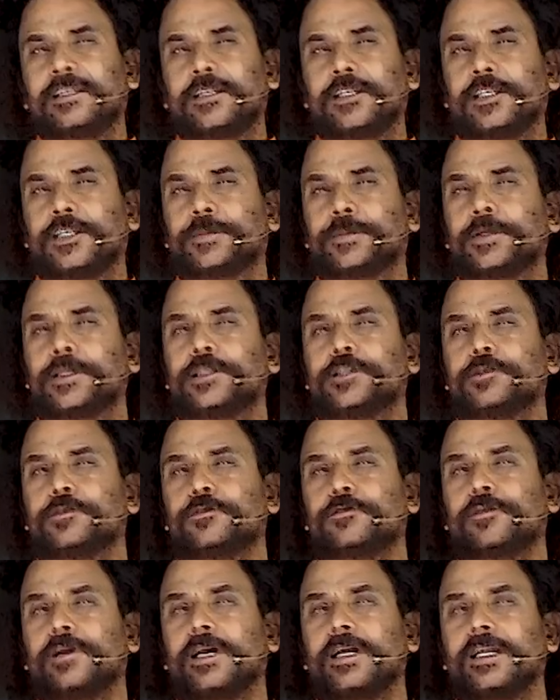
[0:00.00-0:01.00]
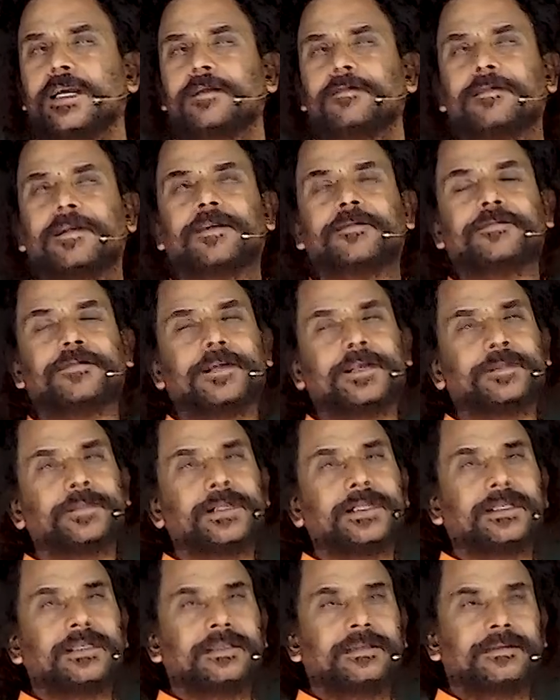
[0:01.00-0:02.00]
It means you do not have love for
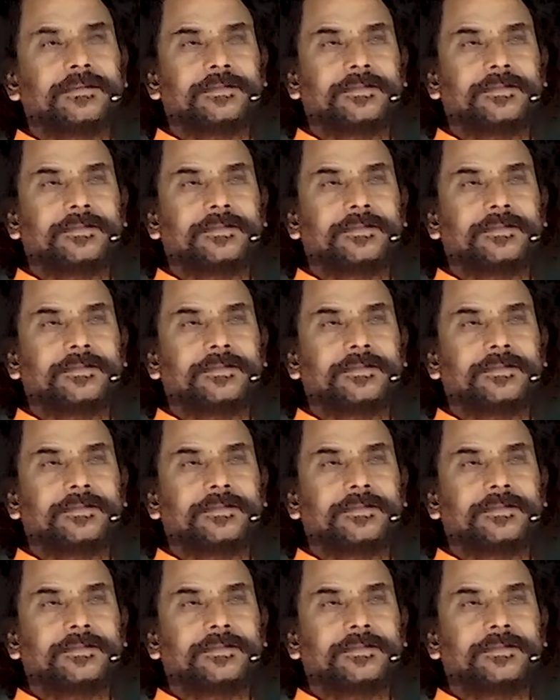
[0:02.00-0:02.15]
mother.